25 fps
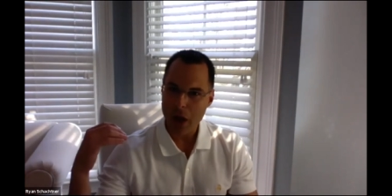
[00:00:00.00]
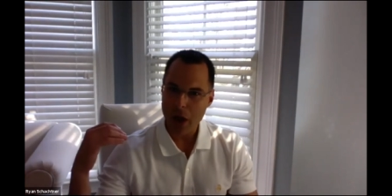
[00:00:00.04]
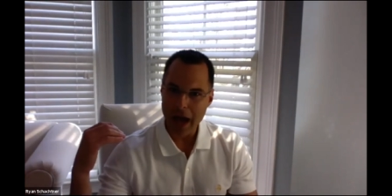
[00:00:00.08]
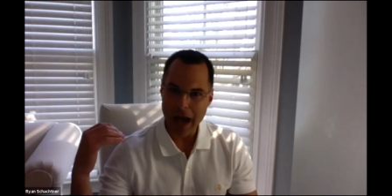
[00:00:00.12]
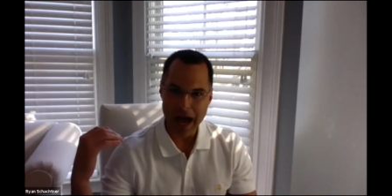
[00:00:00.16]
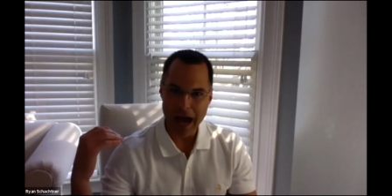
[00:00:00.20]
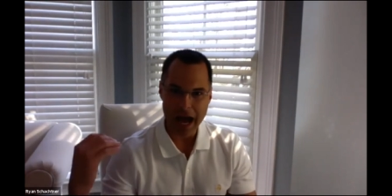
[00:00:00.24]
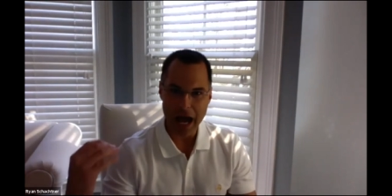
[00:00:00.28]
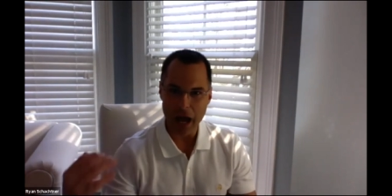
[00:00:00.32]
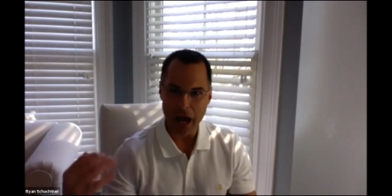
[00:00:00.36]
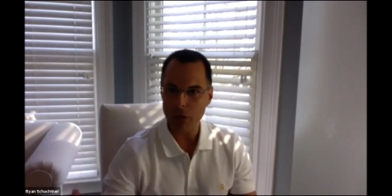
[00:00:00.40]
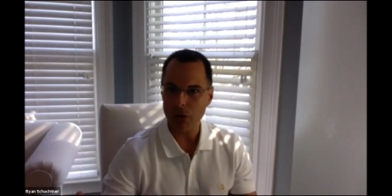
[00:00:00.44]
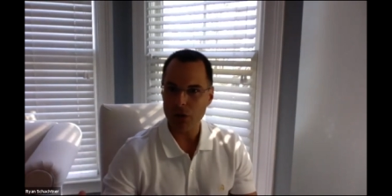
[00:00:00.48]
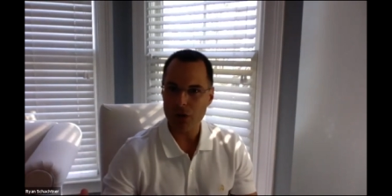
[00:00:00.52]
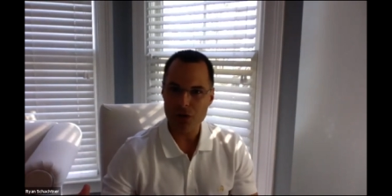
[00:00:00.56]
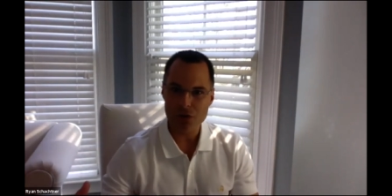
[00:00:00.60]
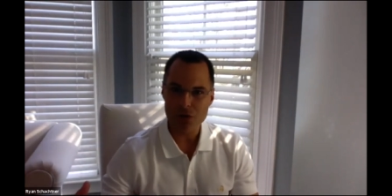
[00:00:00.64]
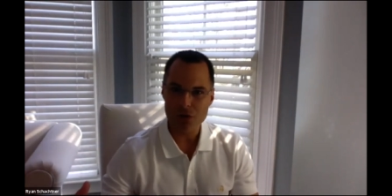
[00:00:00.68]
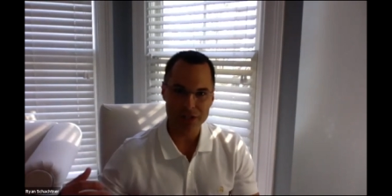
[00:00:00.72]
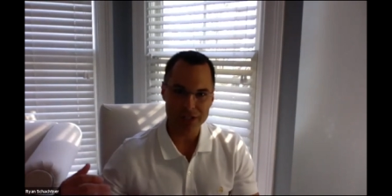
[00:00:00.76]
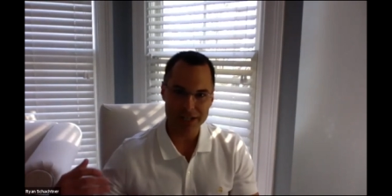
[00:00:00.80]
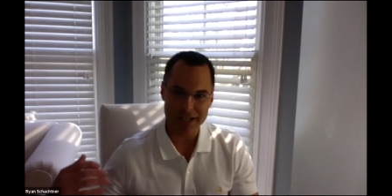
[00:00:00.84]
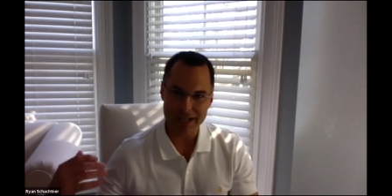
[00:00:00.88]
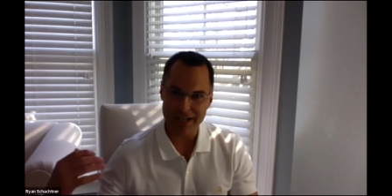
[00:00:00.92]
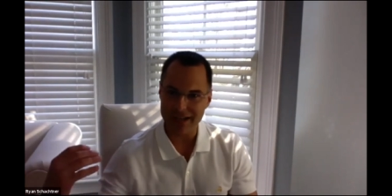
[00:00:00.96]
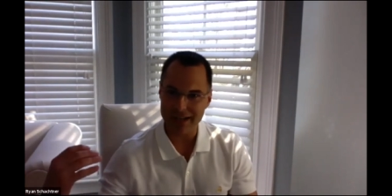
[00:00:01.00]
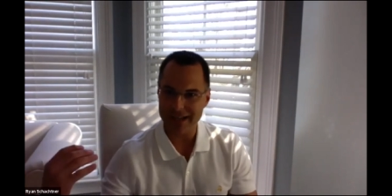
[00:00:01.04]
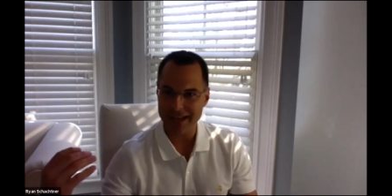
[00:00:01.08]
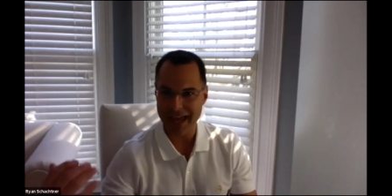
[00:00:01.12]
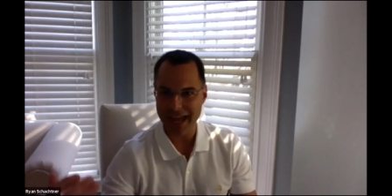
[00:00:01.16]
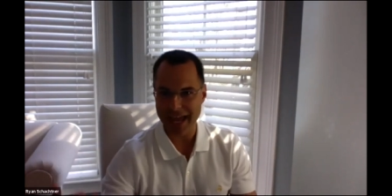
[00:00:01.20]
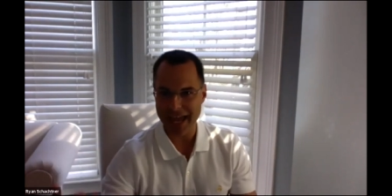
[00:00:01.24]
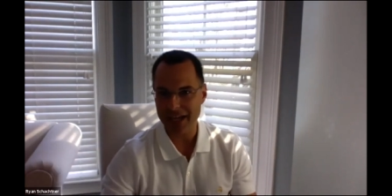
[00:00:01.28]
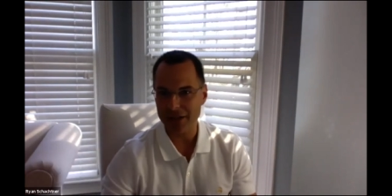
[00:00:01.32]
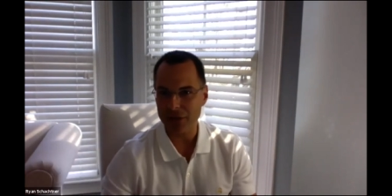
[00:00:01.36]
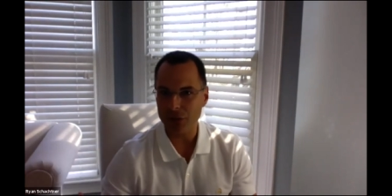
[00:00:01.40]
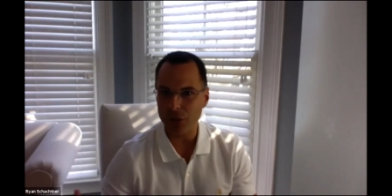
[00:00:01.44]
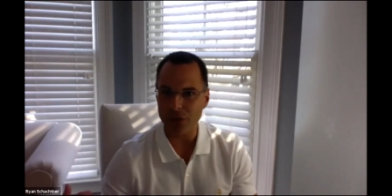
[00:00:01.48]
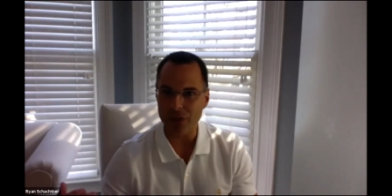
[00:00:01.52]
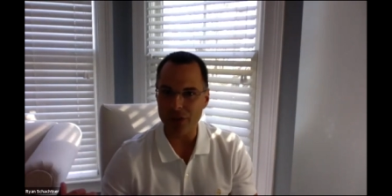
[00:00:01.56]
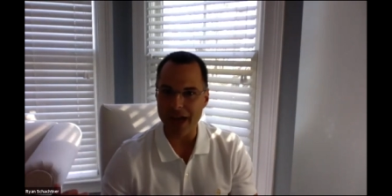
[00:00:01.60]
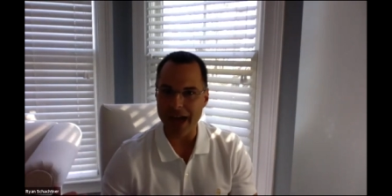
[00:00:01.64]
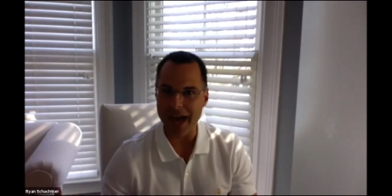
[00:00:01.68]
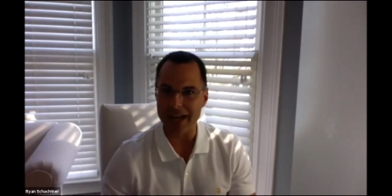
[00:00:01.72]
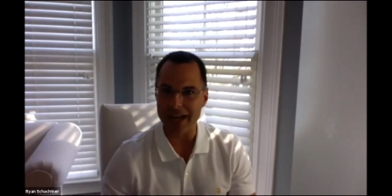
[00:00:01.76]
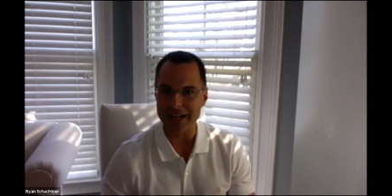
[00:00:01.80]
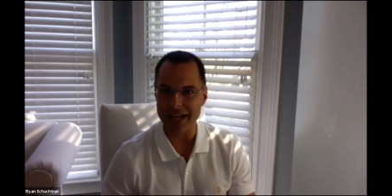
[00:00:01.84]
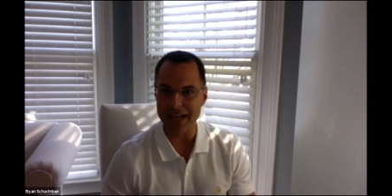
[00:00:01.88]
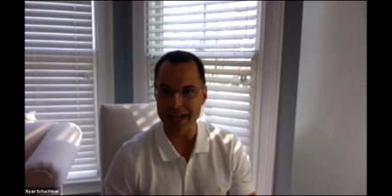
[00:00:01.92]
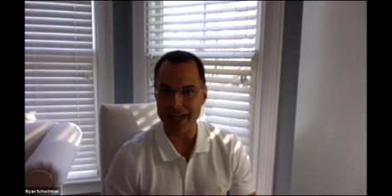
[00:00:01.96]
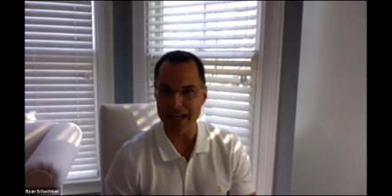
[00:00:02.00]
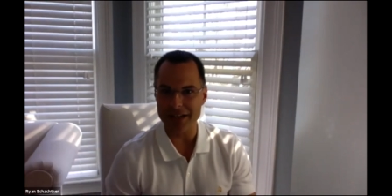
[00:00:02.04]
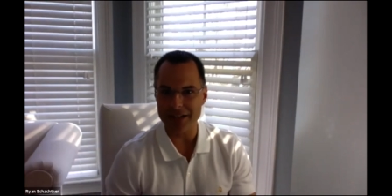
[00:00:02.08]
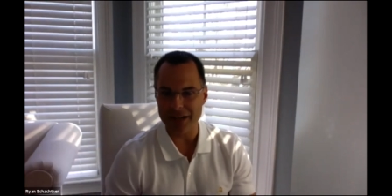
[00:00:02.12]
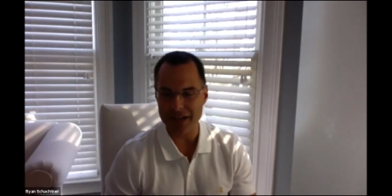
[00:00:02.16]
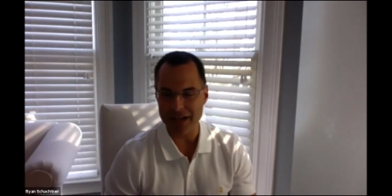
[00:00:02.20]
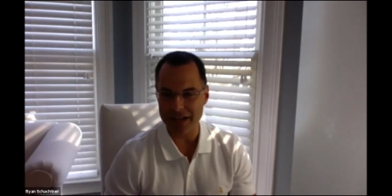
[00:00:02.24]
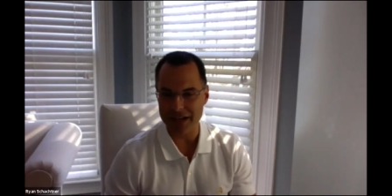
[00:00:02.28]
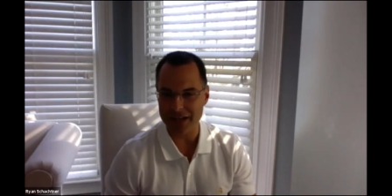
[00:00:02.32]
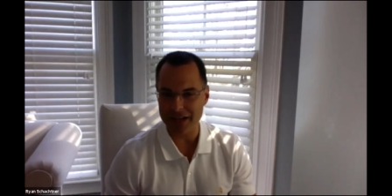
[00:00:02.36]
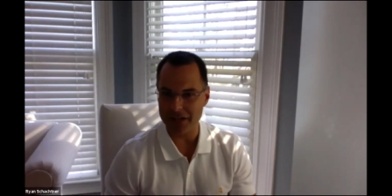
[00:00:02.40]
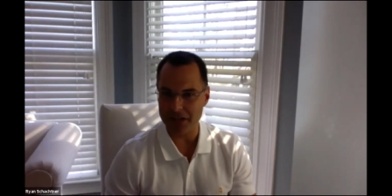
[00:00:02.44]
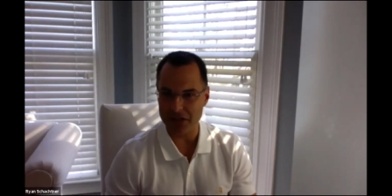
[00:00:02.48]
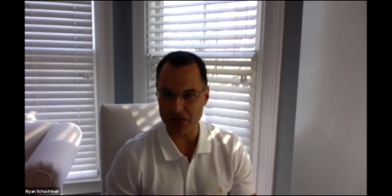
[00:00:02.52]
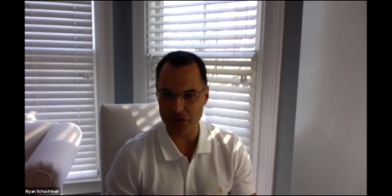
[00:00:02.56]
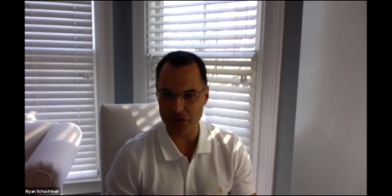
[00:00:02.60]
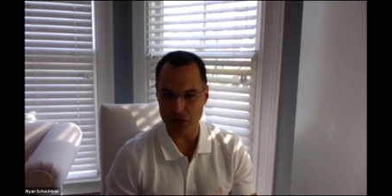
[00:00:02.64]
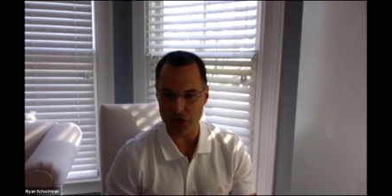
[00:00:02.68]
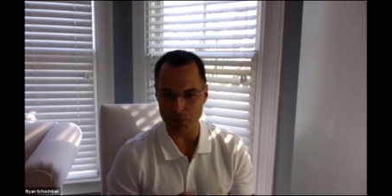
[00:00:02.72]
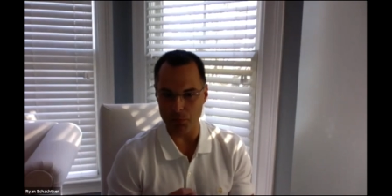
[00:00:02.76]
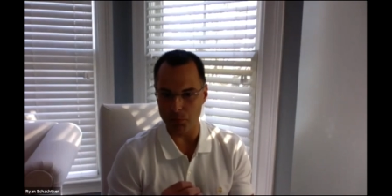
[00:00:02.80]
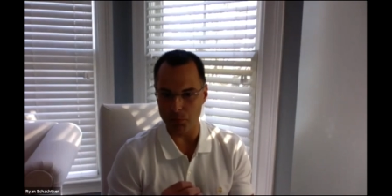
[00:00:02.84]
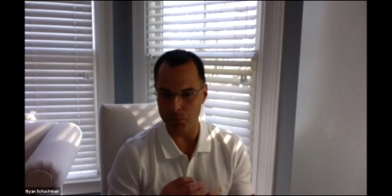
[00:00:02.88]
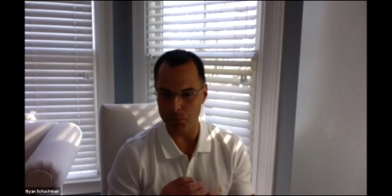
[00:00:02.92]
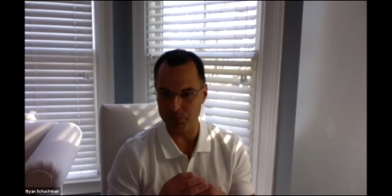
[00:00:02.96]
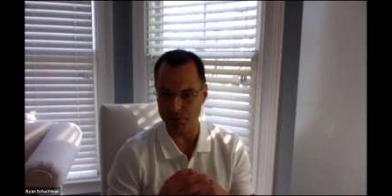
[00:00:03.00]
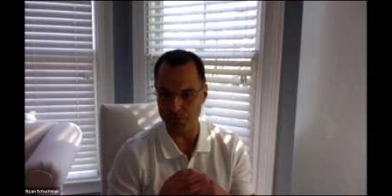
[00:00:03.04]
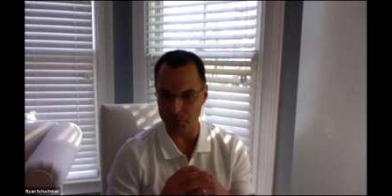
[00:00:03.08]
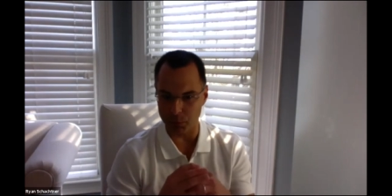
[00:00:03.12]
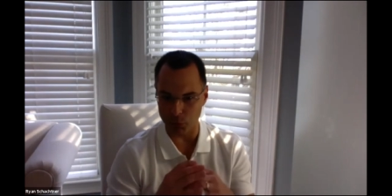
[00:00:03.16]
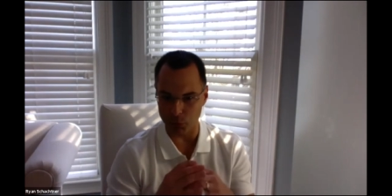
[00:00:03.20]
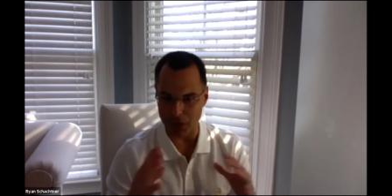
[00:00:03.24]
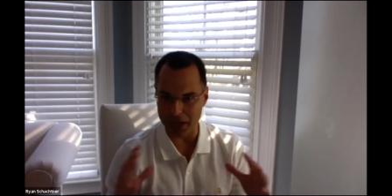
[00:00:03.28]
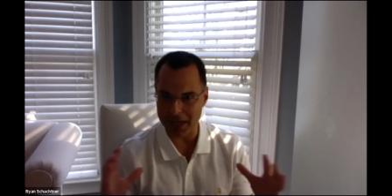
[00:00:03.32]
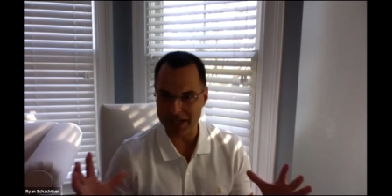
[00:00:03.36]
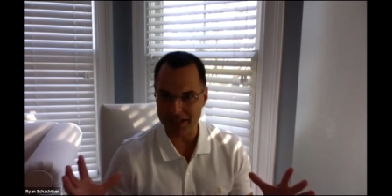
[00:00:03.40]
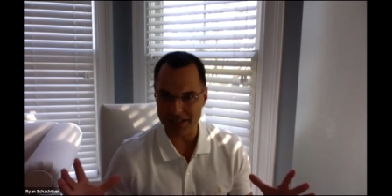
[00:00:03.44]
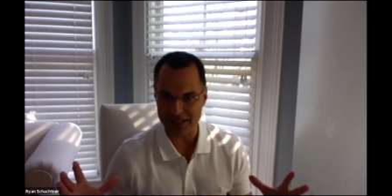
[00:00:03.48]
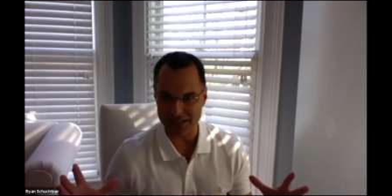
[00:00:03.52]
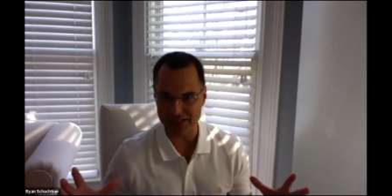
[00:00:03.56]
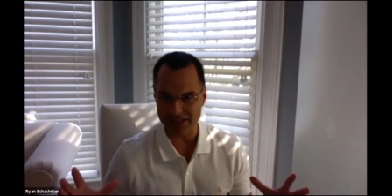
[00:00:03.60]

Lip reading: how are you going to handle that? And the blank